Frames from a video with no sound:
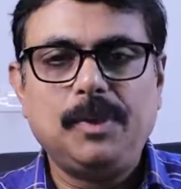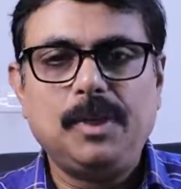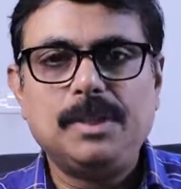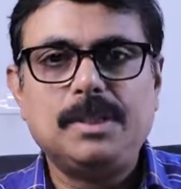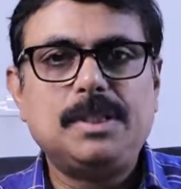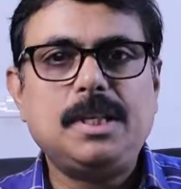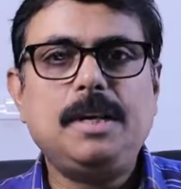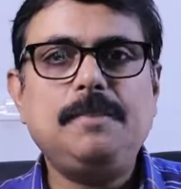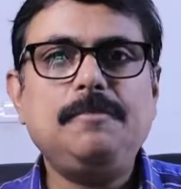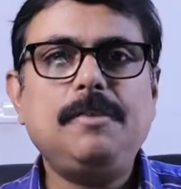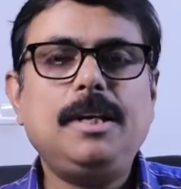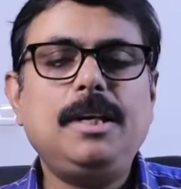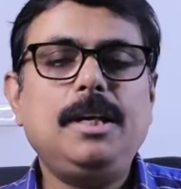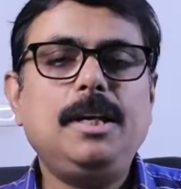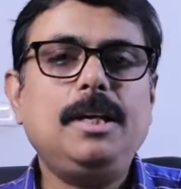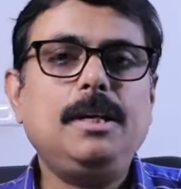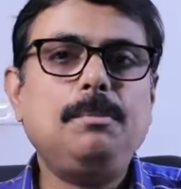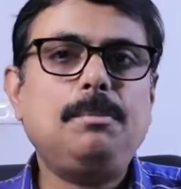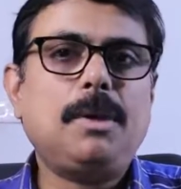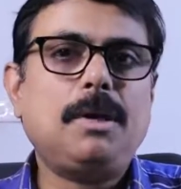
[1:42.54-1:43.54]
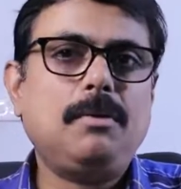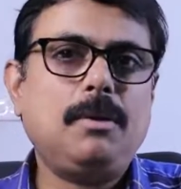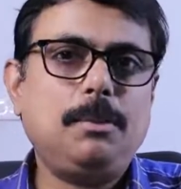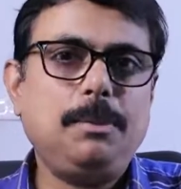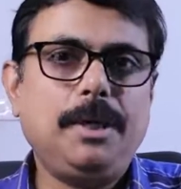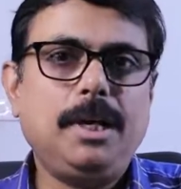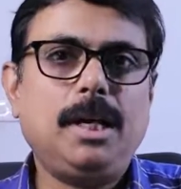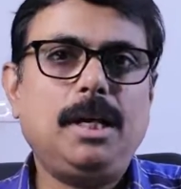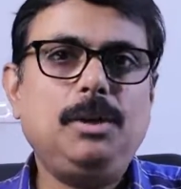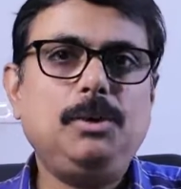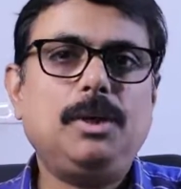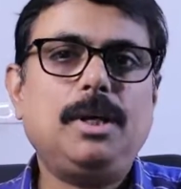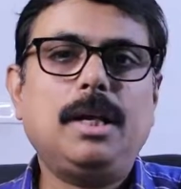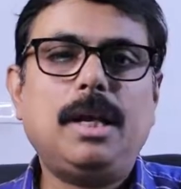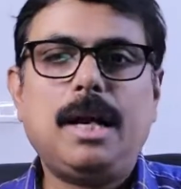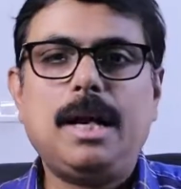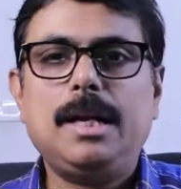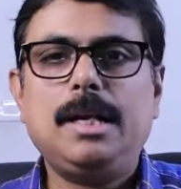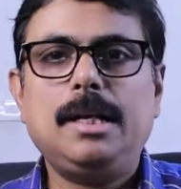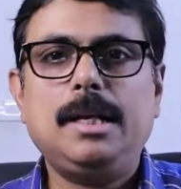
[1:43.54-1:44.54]
Same way in Power BI, you can
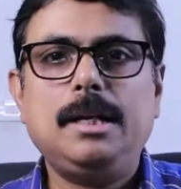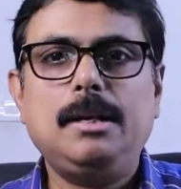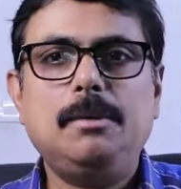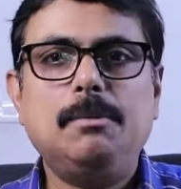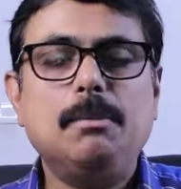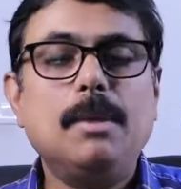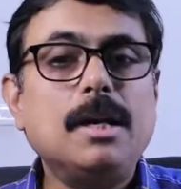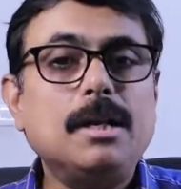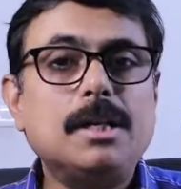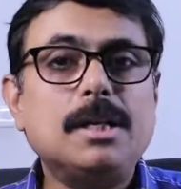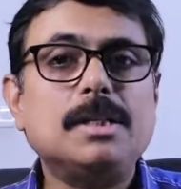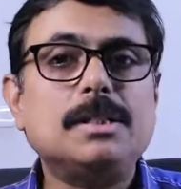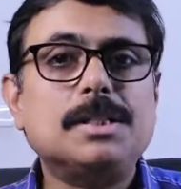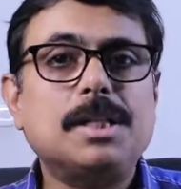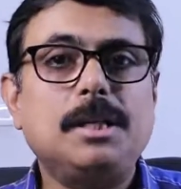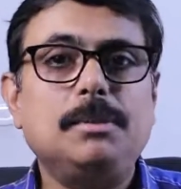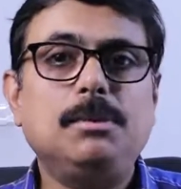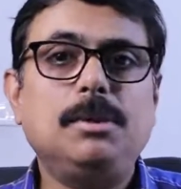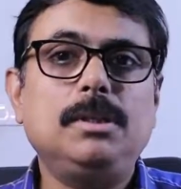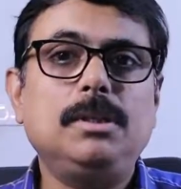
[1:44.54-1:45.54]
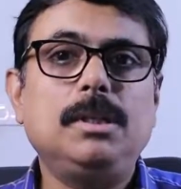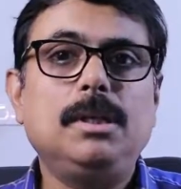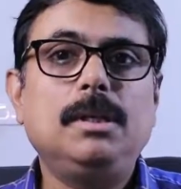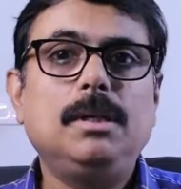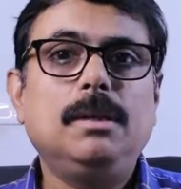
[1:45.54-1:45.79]
add a matrix table.